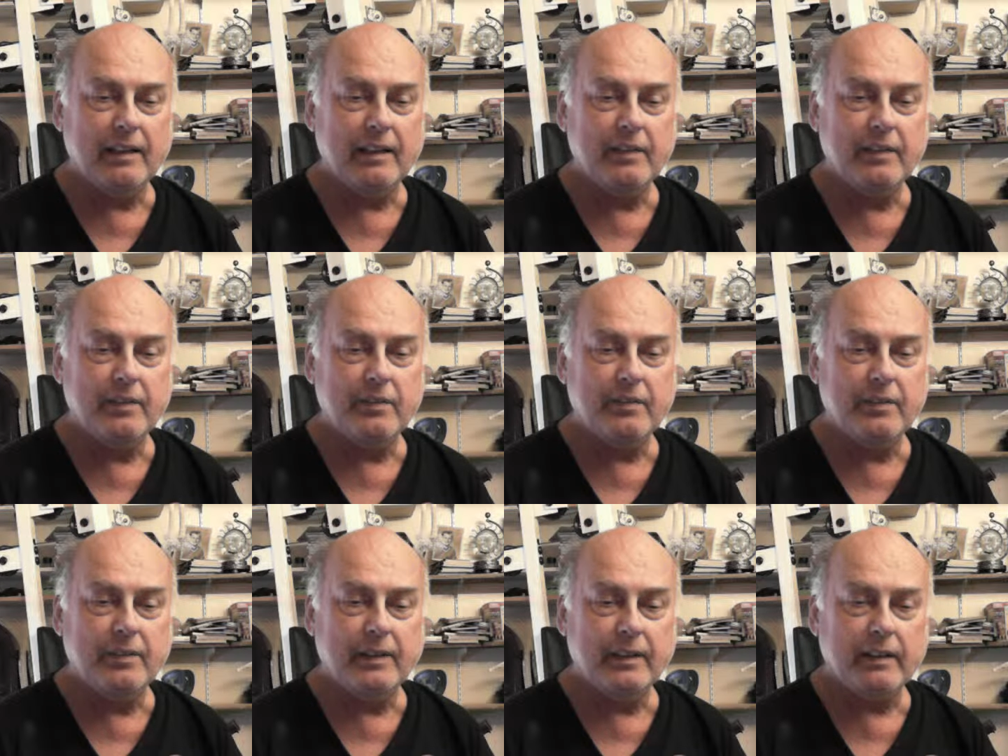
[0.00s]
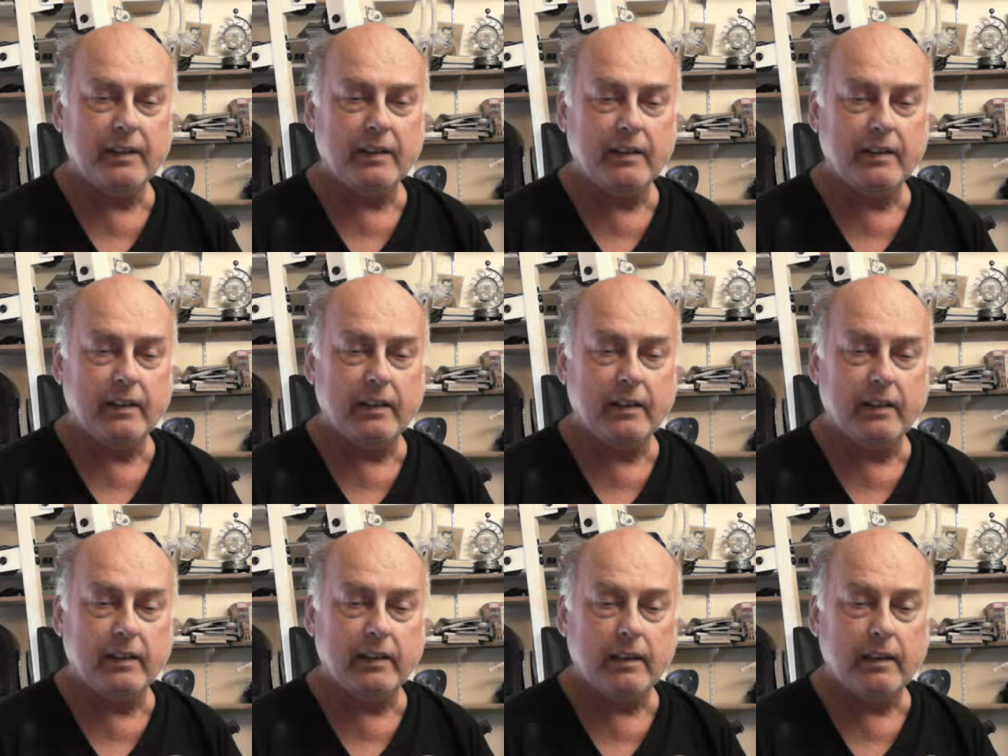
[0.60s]
you feel it,
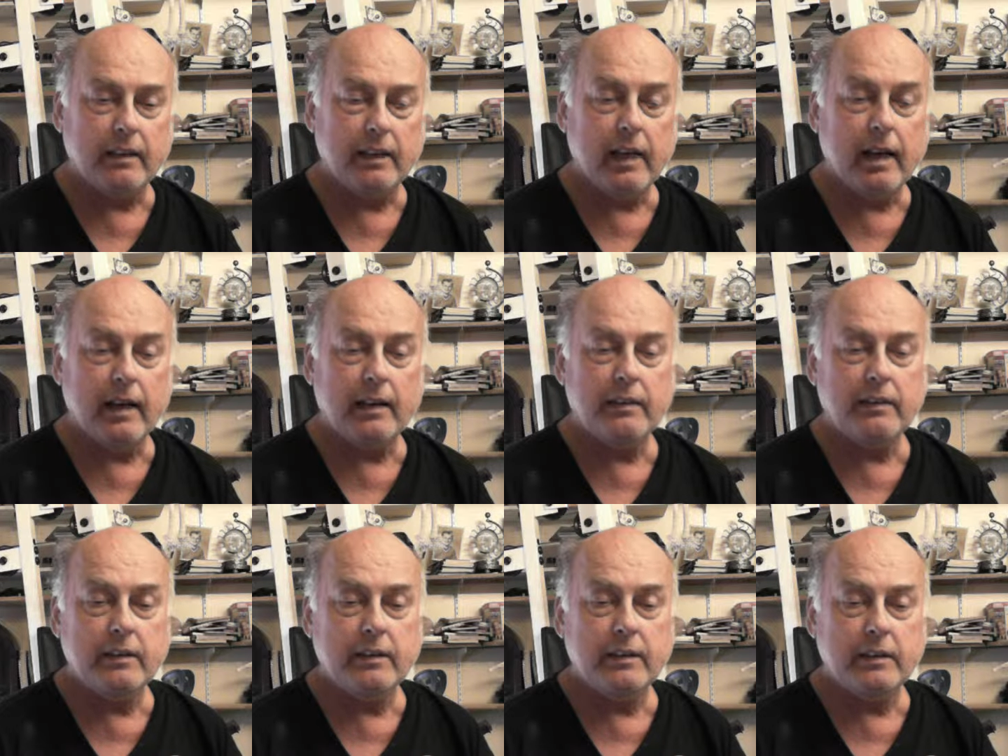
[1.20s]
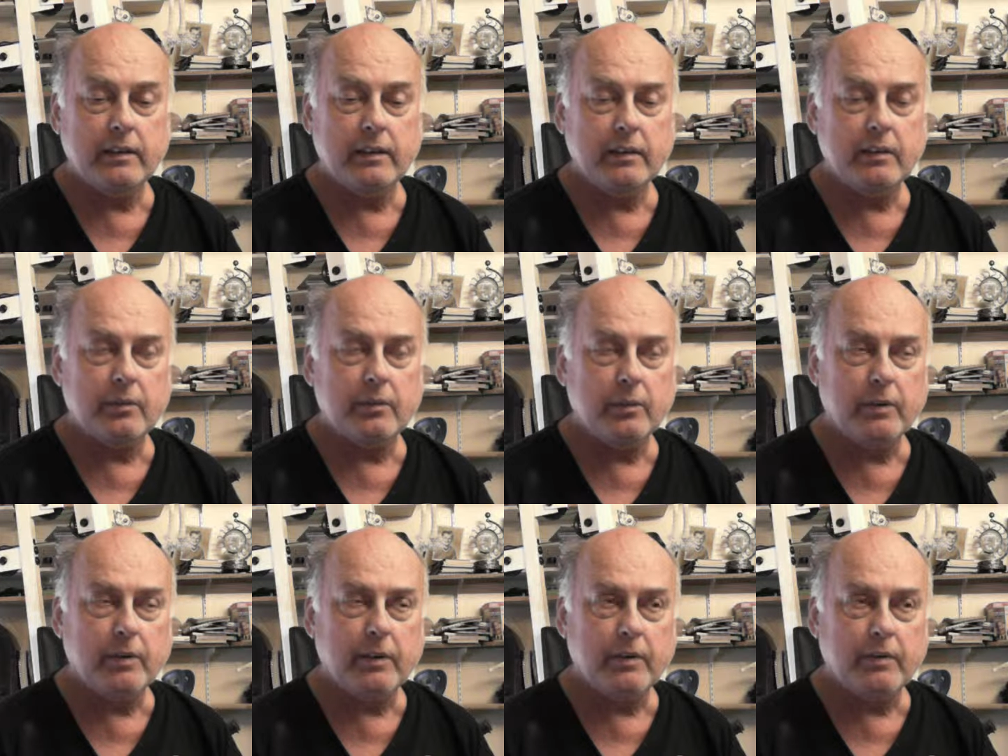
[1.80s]
and actually you'll
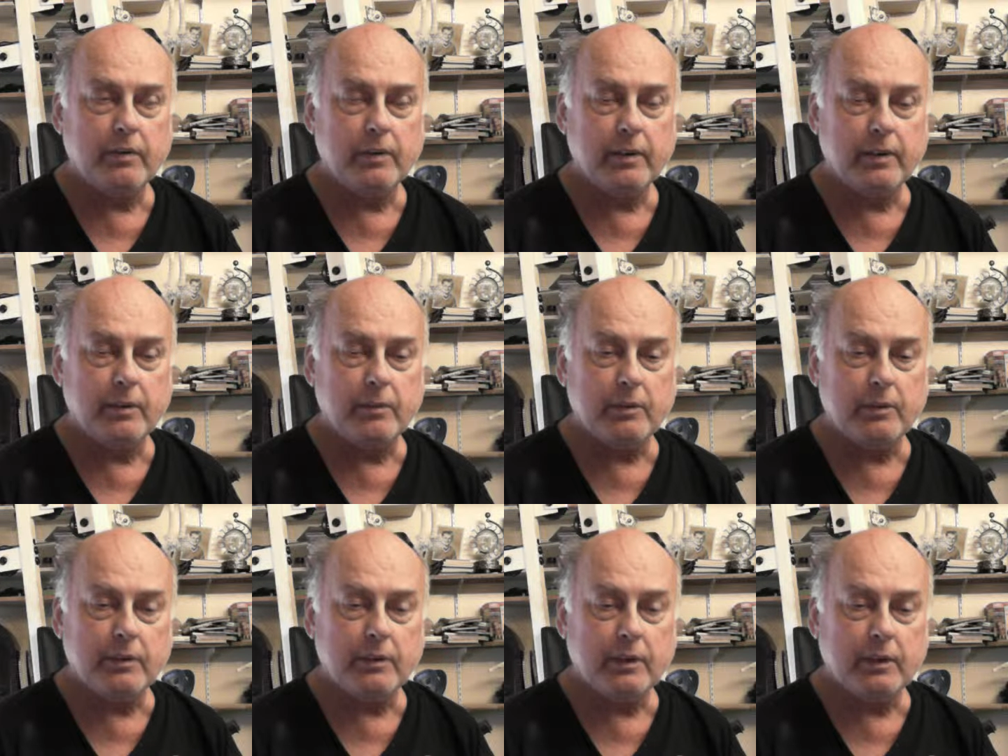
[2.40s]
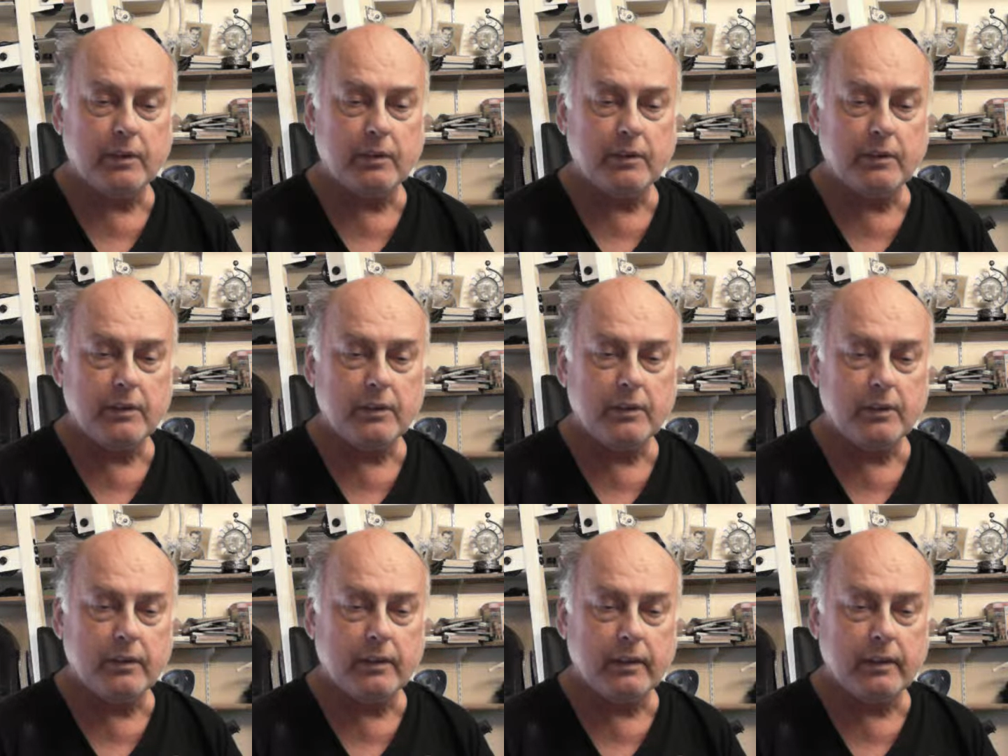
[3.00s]
really feel the results
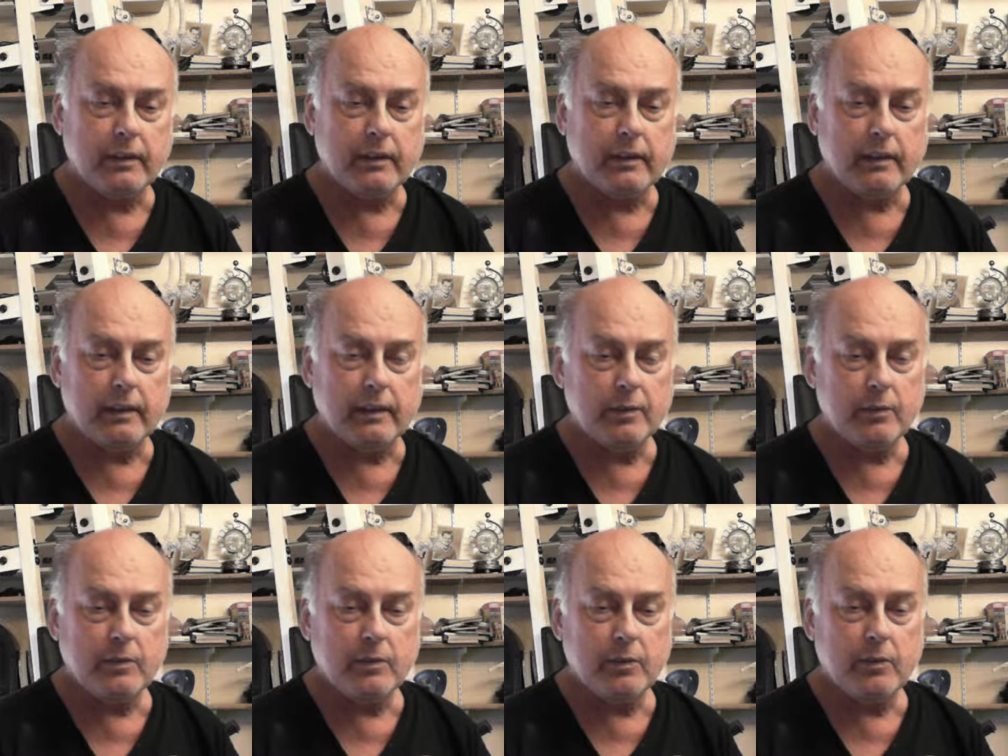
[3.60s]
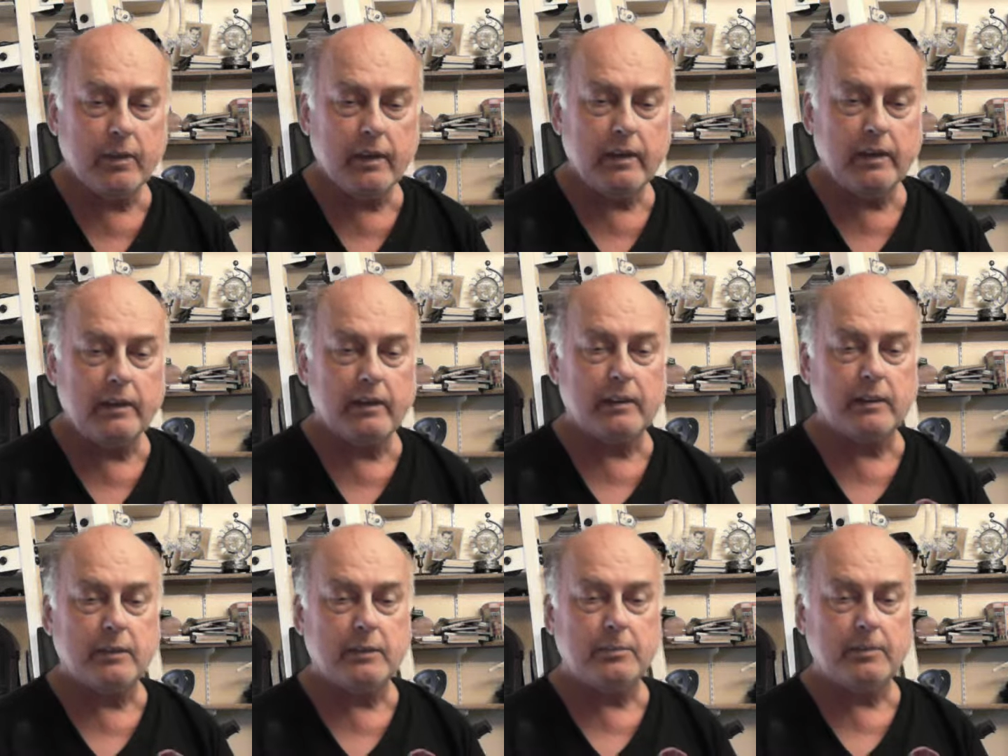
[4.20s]
too. And it was quite
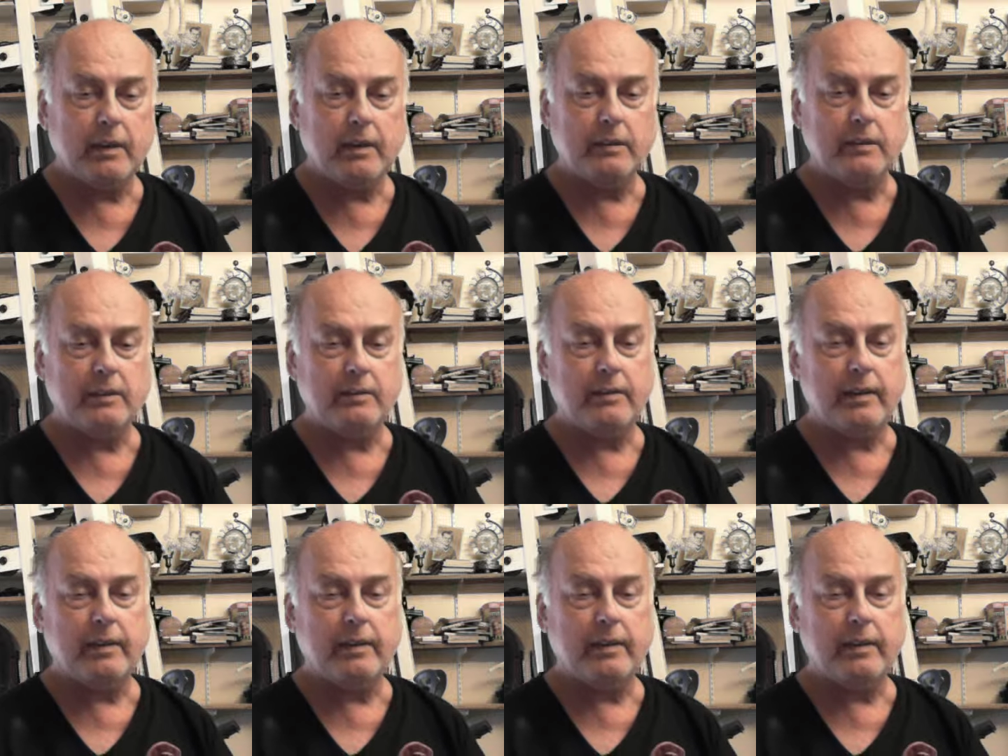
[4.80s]
inexpensive.